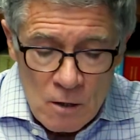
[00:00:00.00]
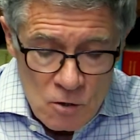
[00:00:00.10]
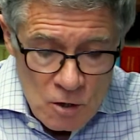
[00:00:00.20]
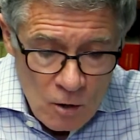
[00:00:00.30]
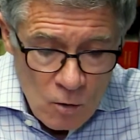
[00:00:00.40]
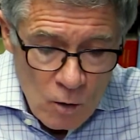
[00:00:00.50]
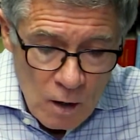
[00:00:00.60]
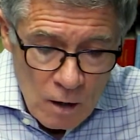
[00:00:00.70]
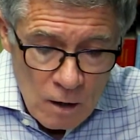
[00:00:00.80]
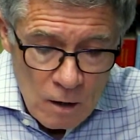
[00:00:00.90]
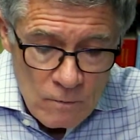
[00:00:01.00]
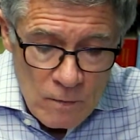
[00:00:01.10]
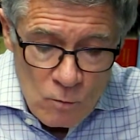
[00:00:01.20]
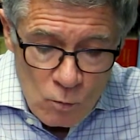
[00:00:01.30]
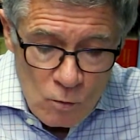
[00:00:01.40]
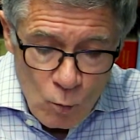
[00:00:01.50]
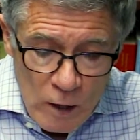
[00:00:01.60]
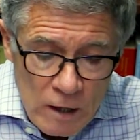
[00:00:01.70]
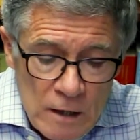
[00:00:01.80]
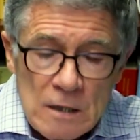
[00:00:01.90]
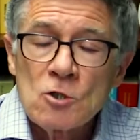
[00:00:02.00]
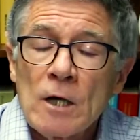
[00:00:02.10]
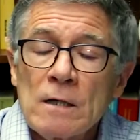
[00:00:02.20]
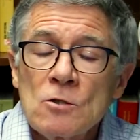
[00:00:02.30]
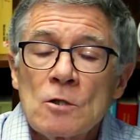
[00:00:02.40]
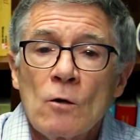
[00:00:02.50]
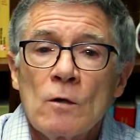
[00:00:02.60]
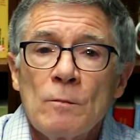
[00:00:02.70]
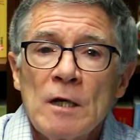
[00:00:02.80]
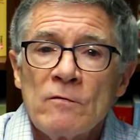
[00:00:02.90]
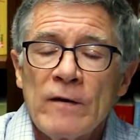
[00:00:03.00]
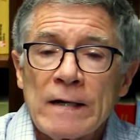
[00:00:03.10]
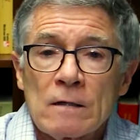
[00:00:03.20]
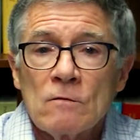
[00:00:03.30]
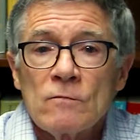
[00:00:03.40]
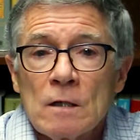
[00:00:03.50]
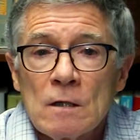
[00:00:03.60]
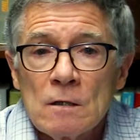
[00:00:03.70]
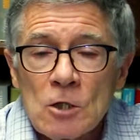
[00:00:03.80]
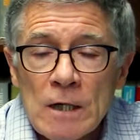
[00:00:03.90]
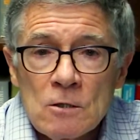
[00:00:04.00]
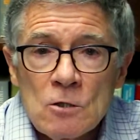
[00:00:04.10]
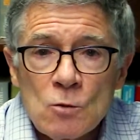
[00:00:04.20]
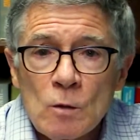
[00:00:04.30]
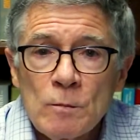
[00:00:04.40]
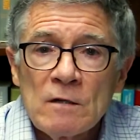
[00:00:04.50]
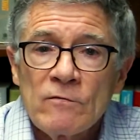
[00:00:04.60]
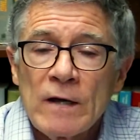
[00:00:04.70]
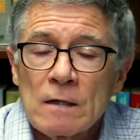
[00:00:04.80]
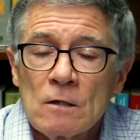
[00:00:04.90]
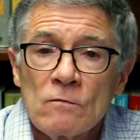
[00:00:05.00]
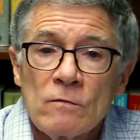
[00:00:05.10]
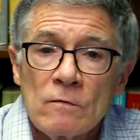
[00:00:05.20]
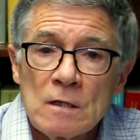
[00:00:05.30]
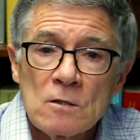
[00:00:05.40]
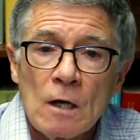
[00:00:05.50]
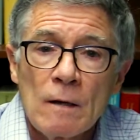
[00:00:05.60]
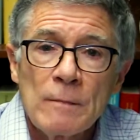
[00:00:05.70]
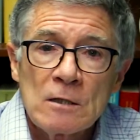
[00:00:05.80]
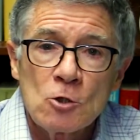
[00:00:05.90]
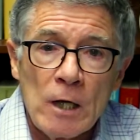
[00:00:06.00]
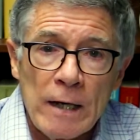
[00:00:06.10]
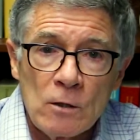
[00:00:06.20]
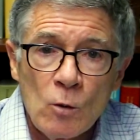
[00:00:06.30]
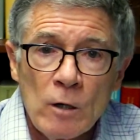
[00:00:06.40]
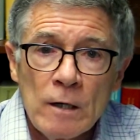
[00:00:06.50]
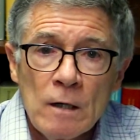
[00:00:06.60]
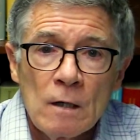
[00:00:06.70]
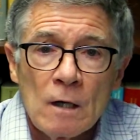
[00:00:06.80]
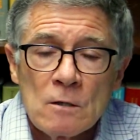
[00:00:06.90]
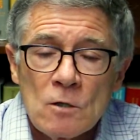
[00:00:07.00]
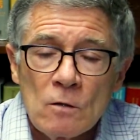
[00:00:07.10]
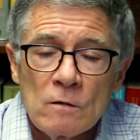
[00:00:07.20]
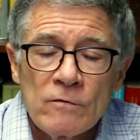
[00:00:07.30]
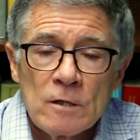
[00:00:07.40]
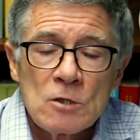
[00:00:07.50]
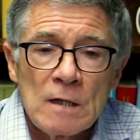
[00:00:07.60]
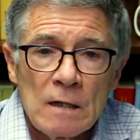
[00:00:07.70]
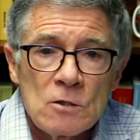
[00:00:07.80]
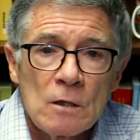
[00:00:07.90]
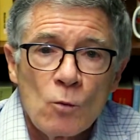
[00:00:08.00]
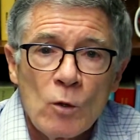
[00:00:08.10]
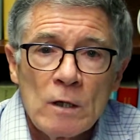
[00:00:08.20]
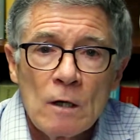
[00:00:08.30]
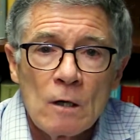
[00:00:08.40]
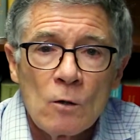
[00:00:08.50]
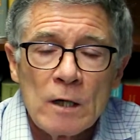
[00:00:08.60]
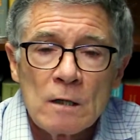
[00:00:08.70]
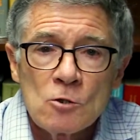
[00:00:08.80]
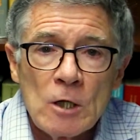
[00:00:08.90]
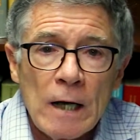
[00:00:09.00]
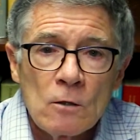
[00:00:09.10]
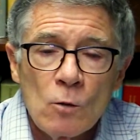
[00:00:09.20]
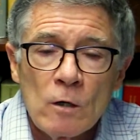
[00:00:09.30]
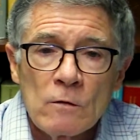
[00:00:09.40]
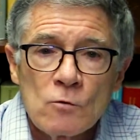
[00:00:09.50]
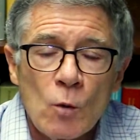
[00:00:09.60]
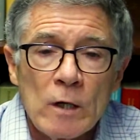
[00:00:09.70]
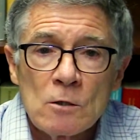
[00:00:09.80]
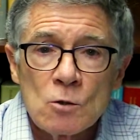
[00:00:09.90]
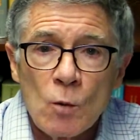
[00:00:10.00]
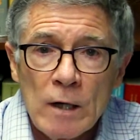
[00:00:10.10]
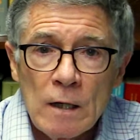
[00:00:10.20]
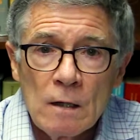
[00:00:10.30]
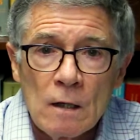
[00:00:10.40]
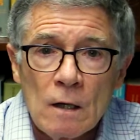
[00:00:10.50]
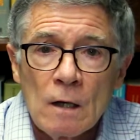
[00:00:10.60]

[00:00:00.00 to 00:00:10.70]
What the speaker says: So when are these changes going to be effective? The changes will be effective this coming January. So the first testing window in January of 2020.